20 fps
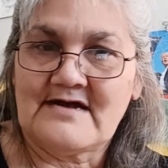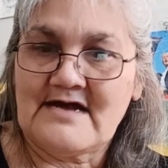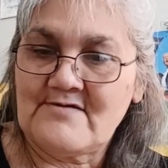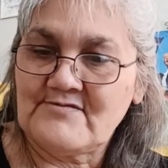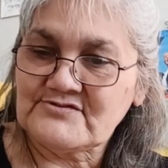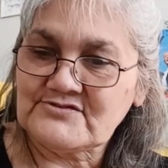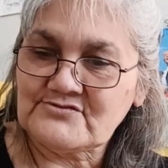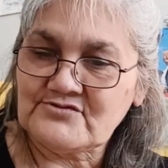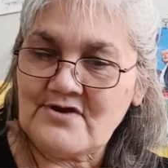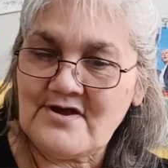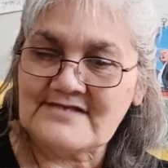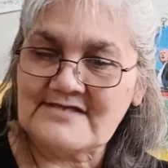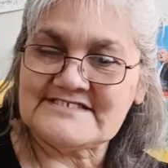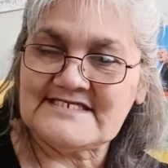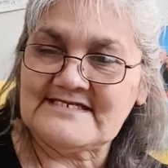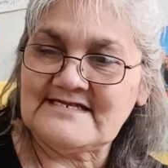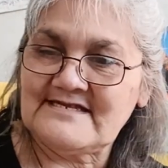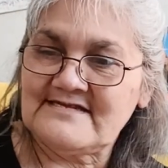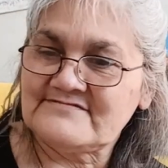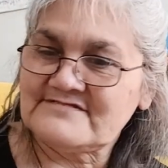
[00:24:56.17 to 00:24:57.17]
I was
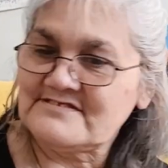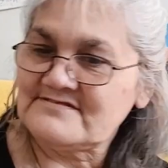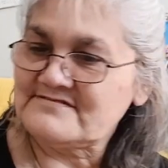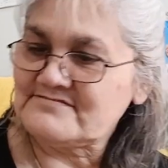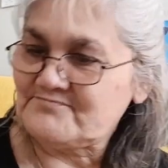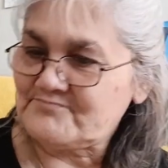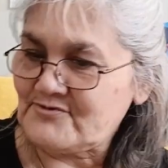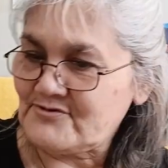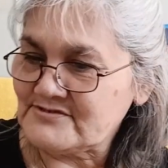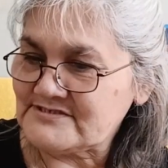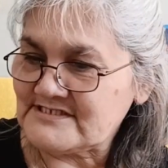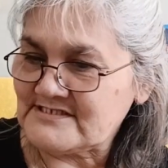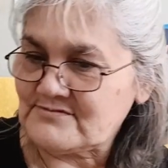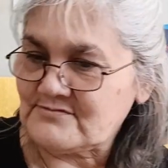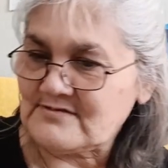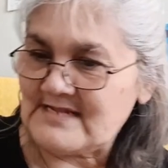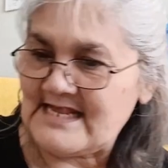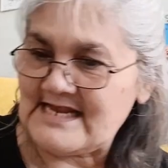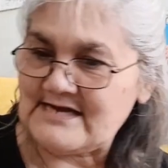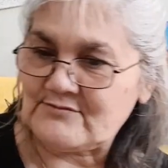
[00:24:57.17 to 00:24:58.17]
crossing and this
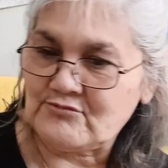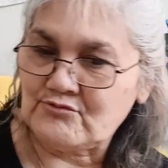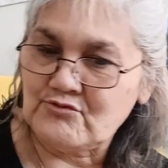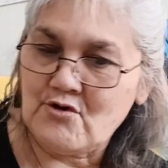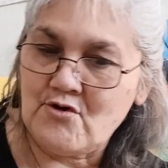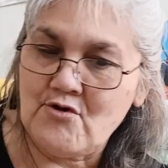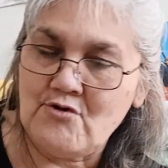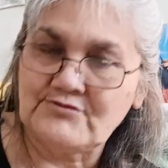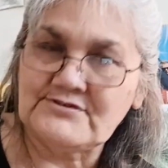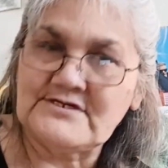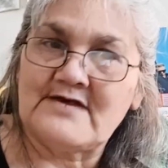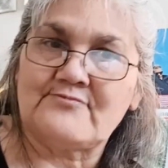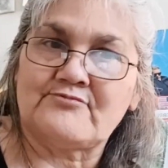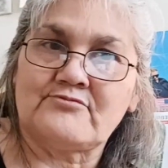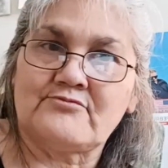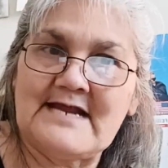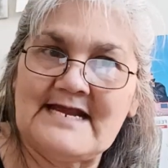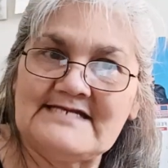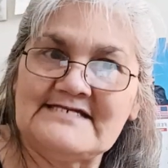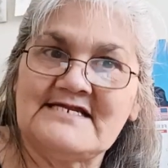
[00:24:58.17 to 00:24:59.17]
person like rolled up
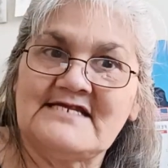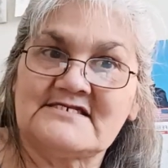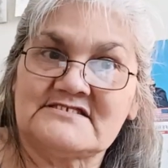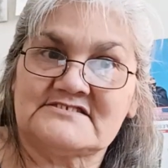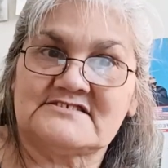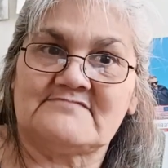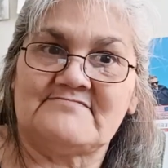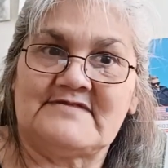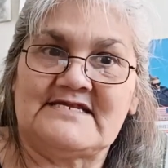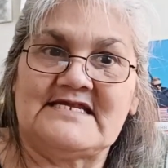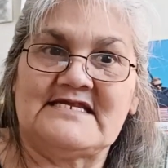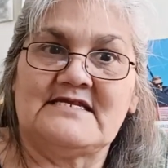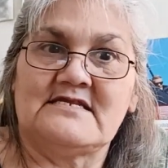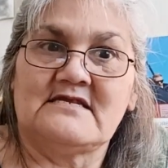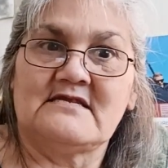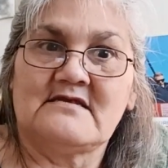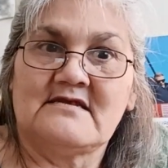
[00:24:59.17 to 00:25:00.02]
right next to me.